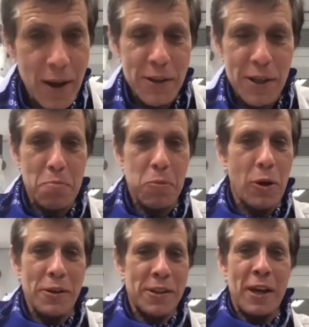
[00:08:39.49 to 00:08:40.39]

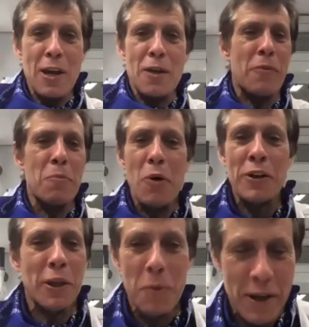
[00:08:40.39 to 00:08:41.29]
They're kind of
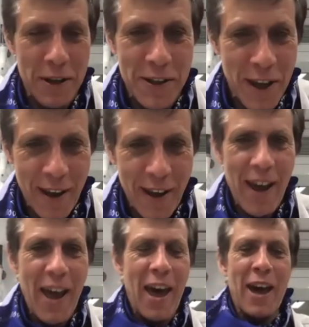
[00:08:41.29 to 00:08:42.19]
immortal, we can say.
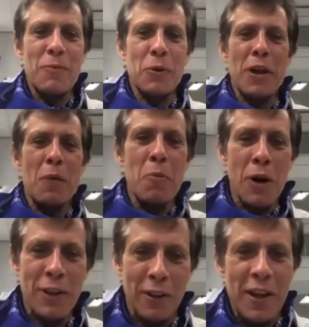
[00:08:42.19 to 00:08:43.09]
And when they're
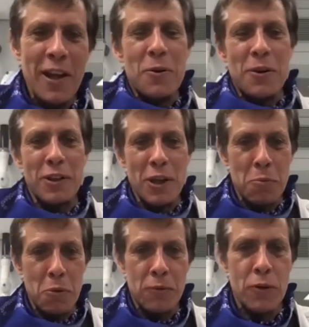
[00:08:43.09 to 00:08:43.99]
immortal, you can
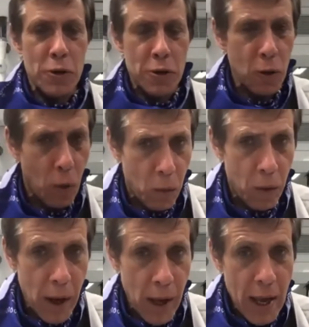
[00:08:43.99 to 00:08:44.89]
compute very slow.
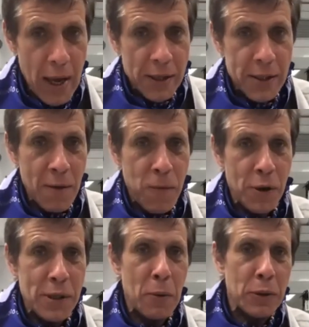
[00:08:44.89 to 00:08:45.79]
Therefore,
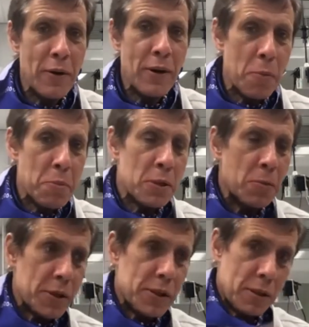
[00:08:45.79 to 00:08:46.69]
they will never compete
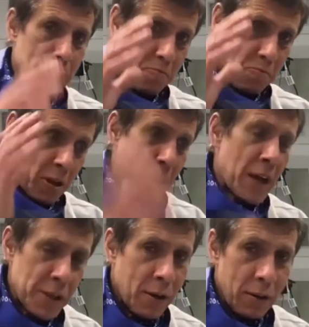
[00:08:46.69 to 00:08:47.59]
with
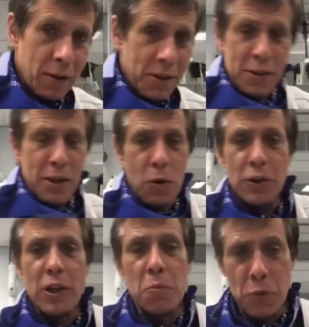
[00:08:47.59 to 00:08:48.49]
classical silicon
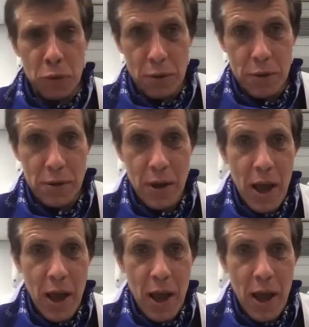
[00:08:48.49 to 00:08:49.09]
computers.